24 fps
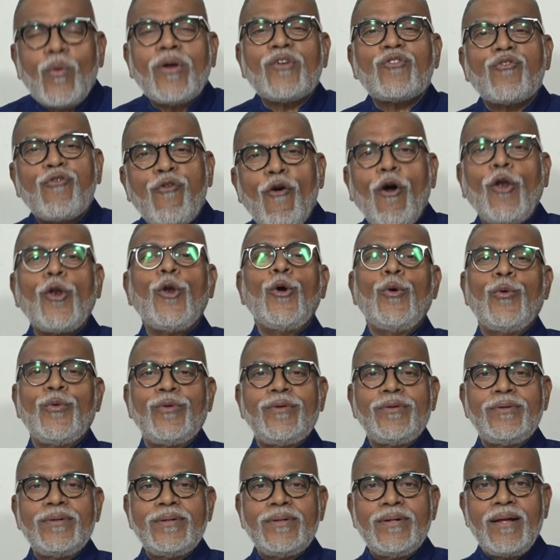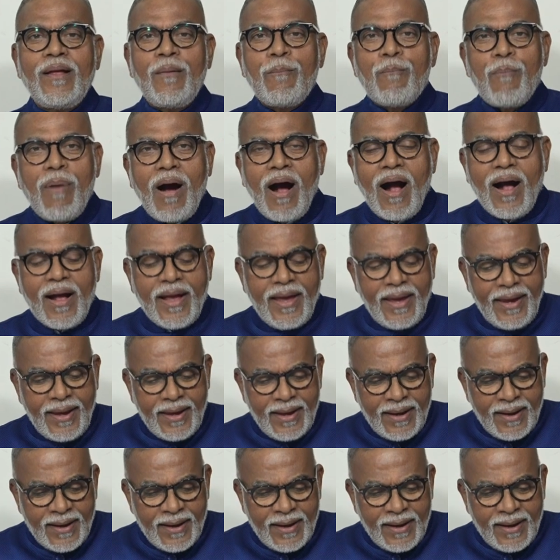was followed by